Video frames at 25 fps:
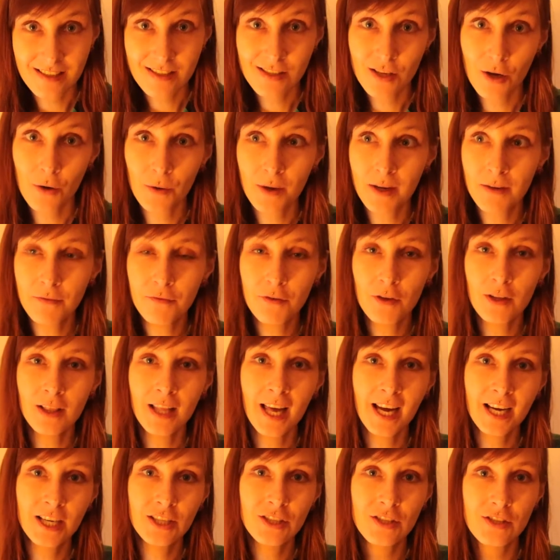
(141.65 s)
So if you
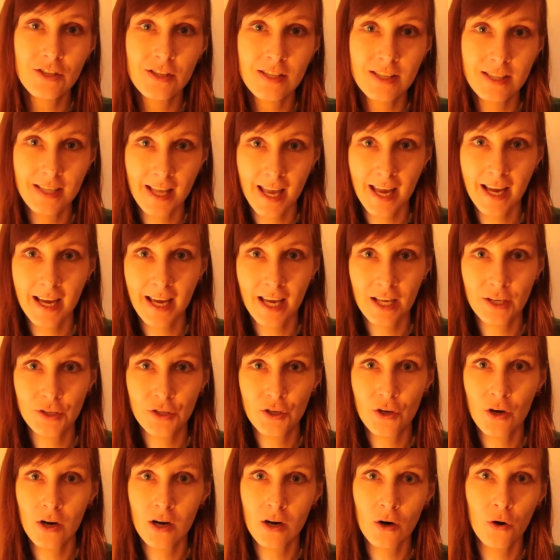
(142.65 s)
like to snack
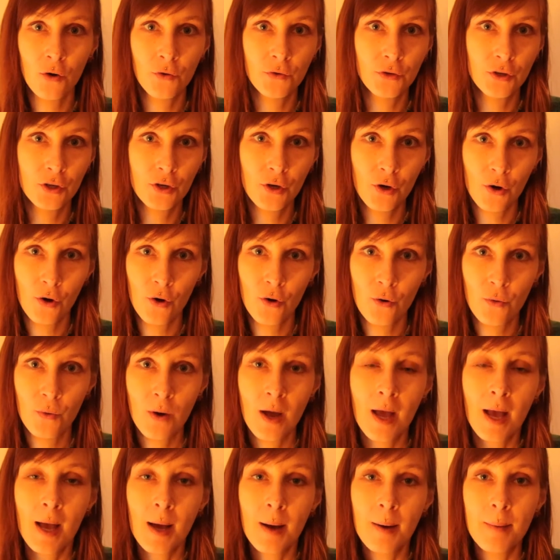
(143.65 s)
and you are on the go,